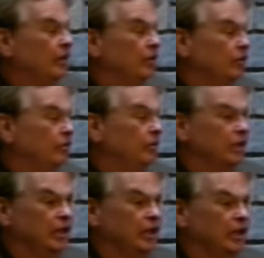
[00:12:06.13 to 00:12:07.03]
are
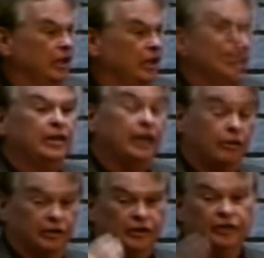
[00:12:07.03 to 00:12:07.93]
doing that. Now,
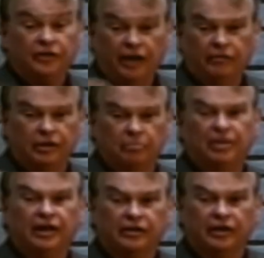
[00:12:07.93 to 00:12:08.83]
it does have an
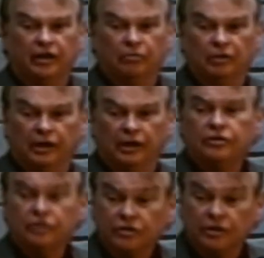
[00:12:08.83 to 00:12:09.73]
impact on a
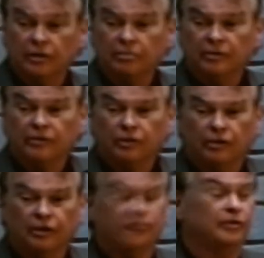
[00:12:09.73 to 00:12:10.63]
relationship, of
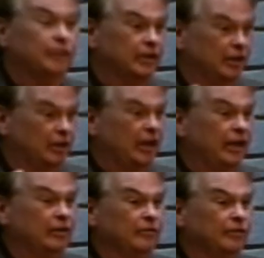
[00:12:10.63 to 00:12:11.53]
course, if I come
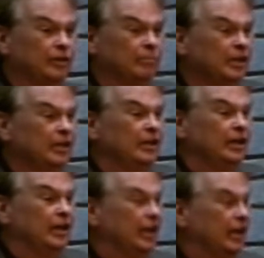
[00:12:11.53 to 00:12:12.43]
at it from,
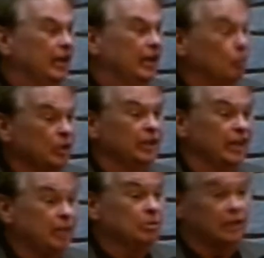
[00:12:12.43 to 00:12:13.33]
and I'm really
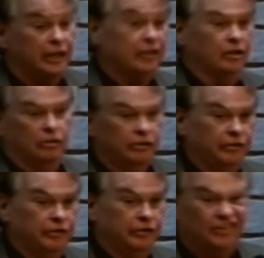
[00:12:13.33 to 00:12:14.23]
able to let go of
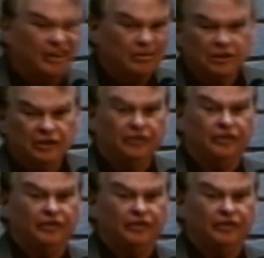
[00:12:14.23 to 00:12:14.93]
the resentment